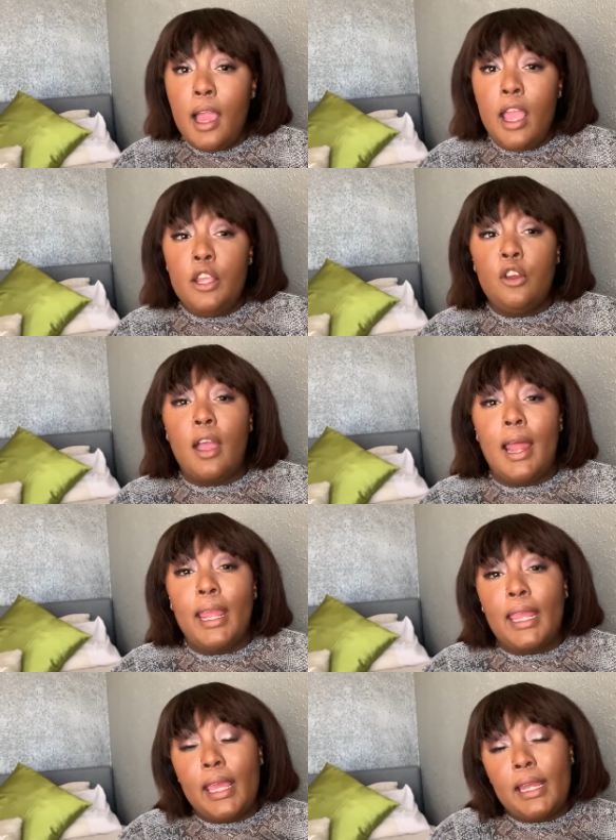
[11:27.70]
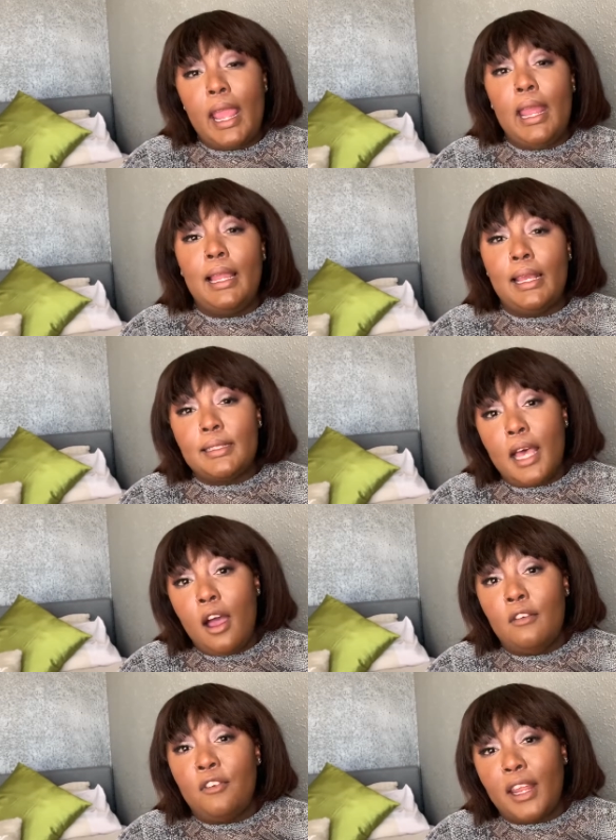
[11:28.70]
you gotta get a letter
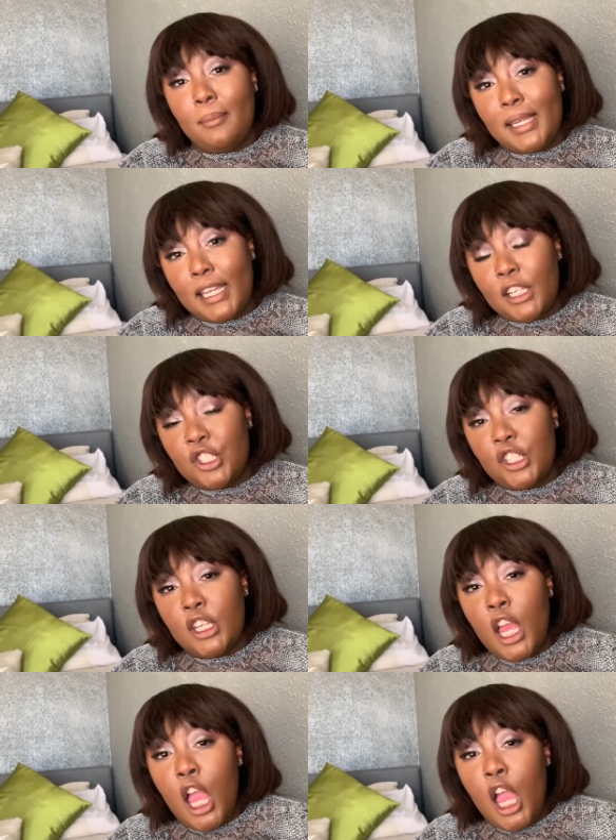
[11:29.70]
of recommendation